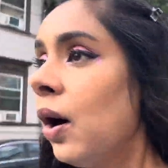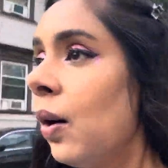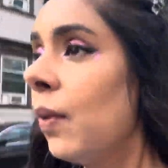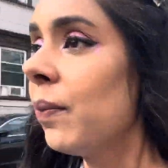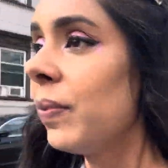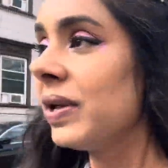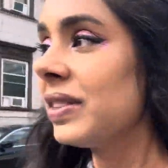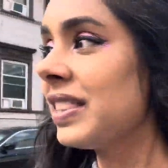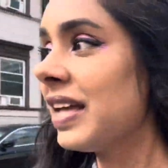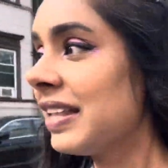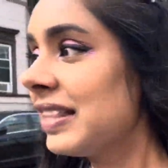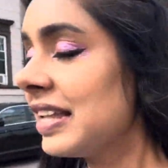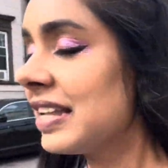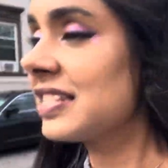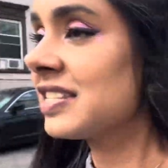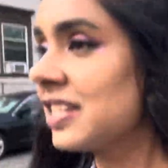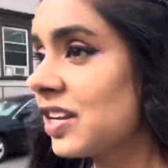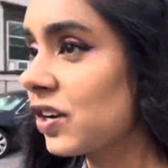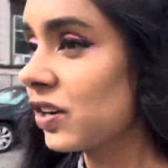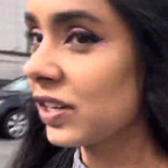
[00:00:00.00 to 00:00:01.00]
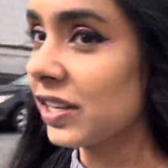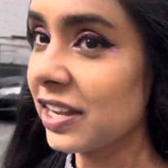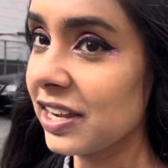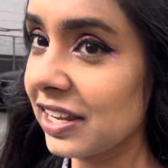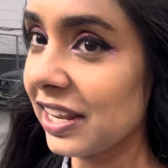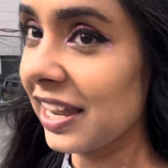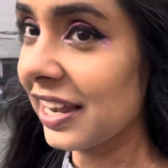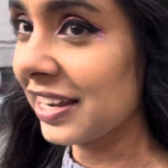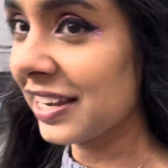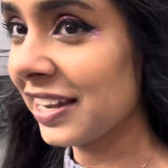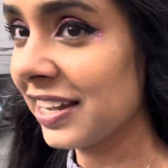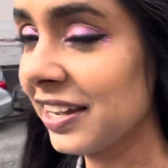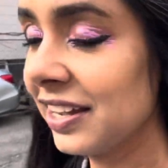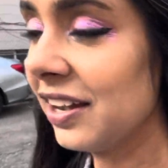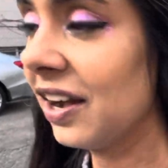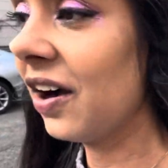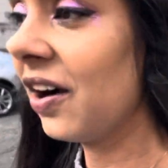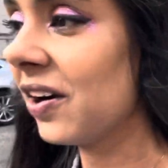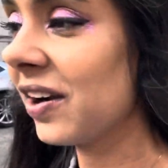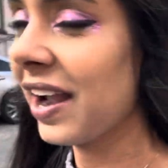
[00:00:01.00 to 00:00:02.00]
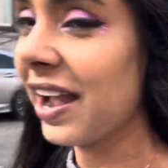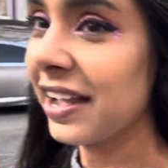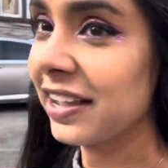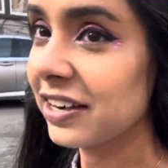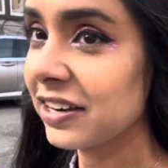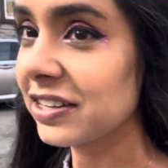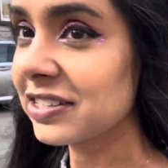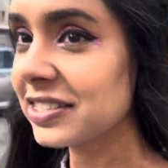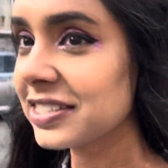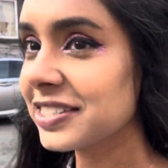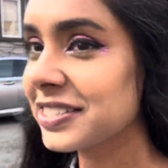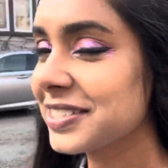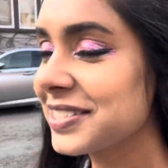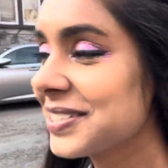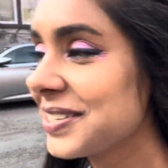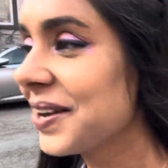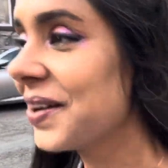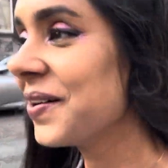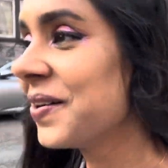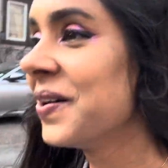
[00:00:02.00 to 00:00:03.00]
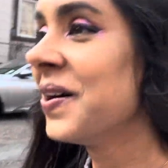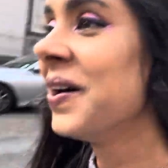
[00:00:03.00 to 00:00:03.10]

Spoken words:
but then they secretly like are haters. So